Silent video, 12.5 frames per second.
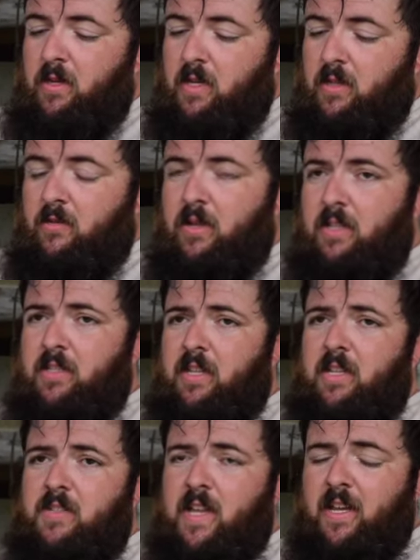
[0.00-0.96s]
And the reason
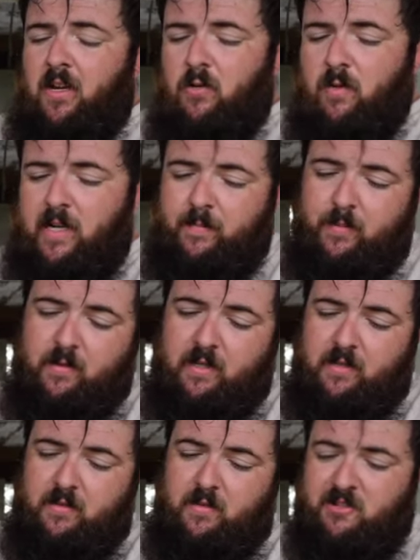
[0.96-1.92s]
is I can go wrap it
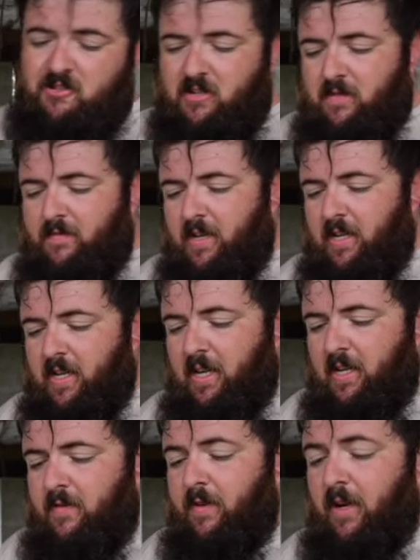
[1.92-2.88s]
around the tree if I
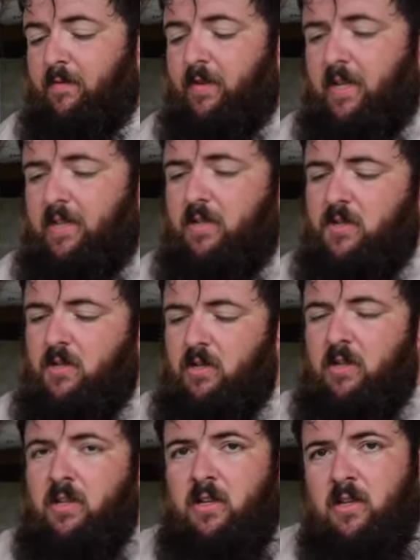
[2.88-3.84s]
can find a
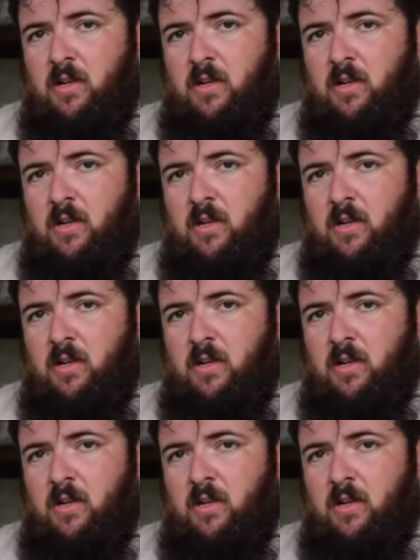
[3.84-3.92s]
tree.